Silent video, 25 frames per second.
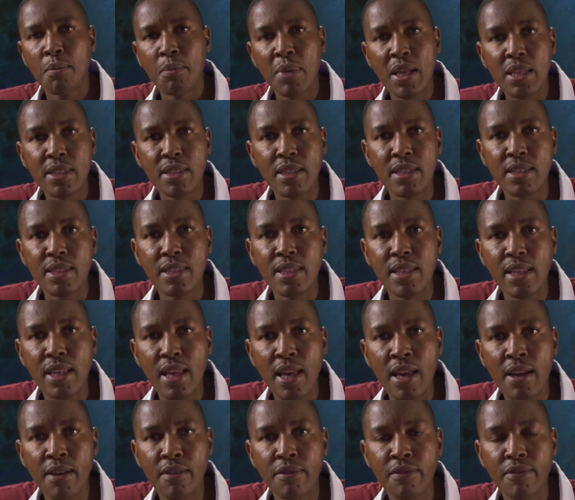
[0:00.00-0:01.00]
plus the
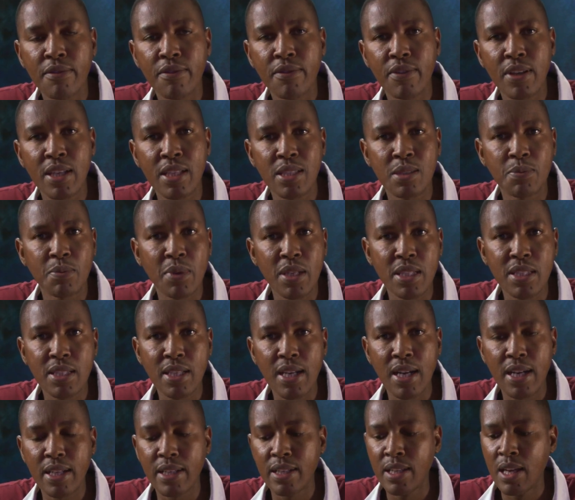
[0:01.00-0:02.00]
CF
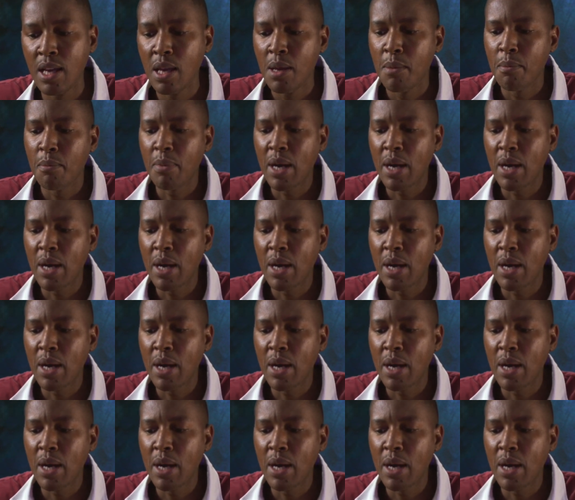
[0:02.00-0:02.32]
Express card.